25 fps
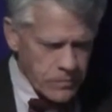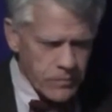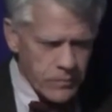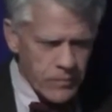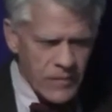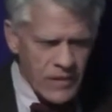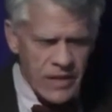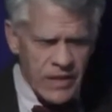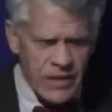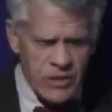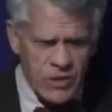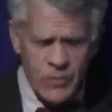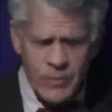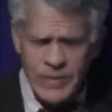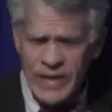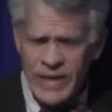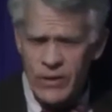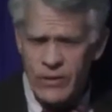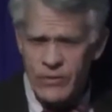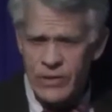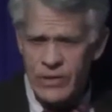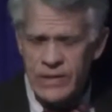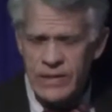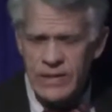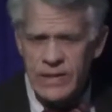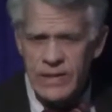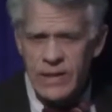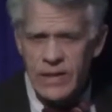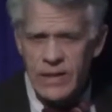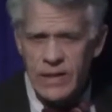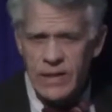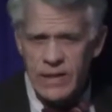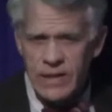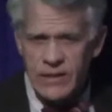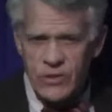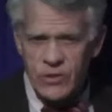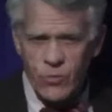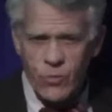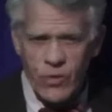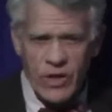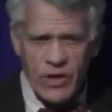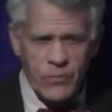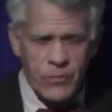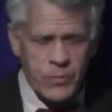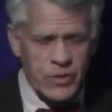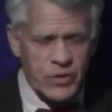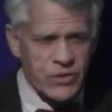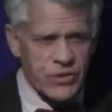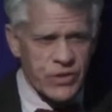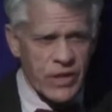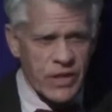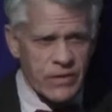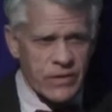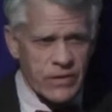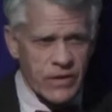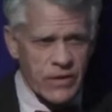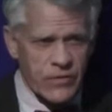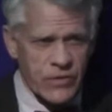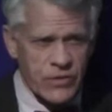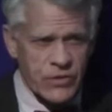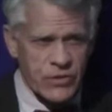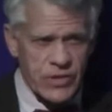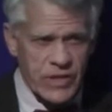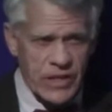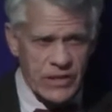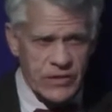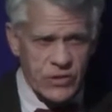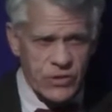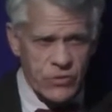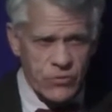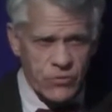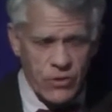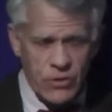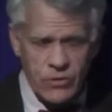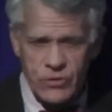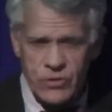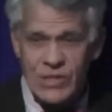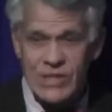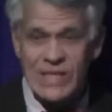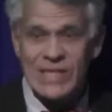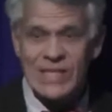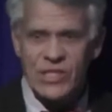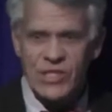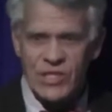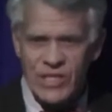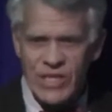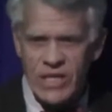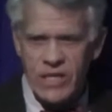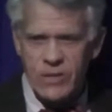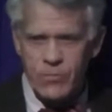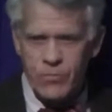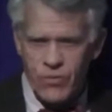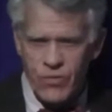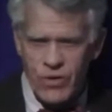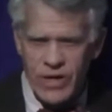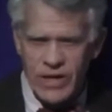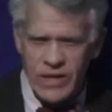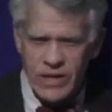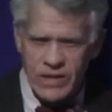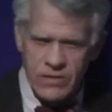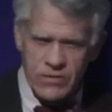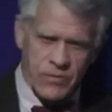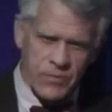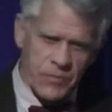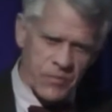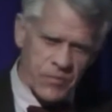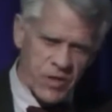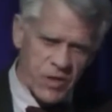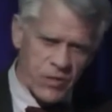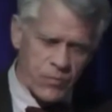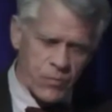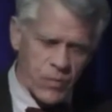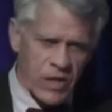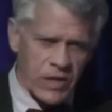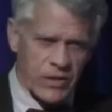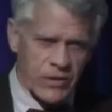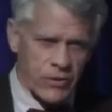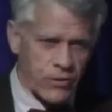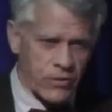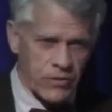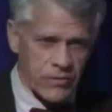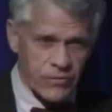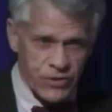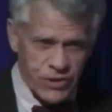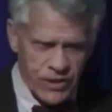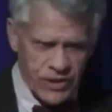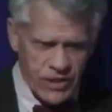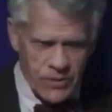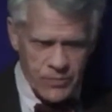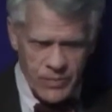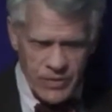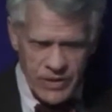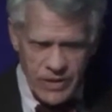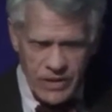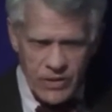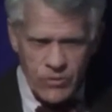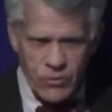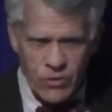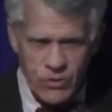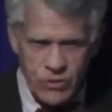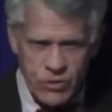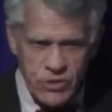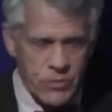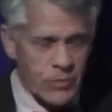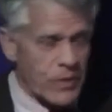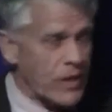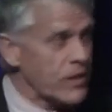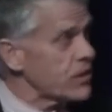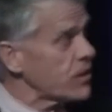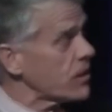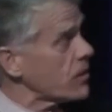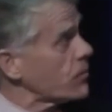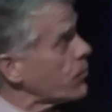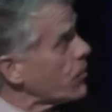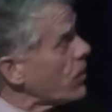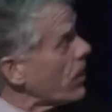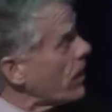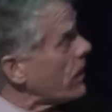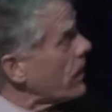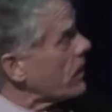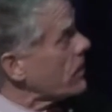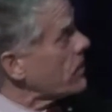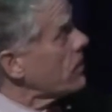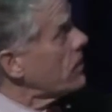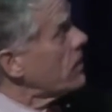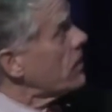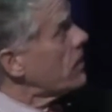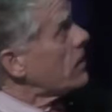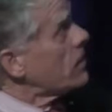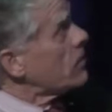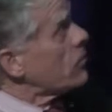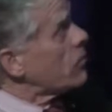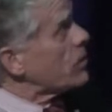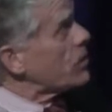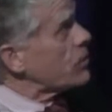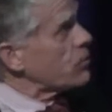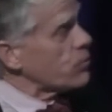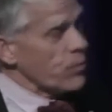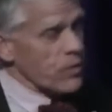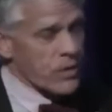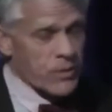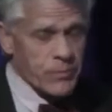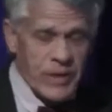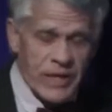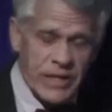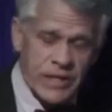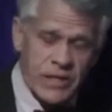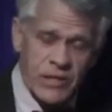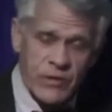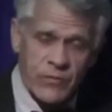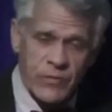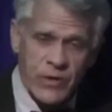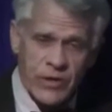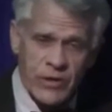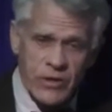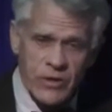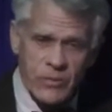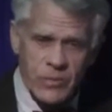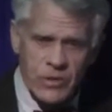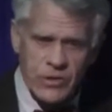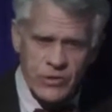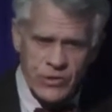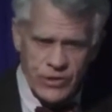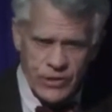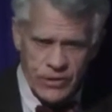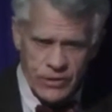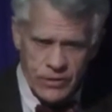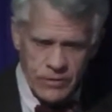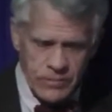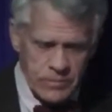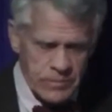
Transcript: is about 12% of the state's gross state product. You've probably heard of GDP, gross domestic product, which is one of my key variables here.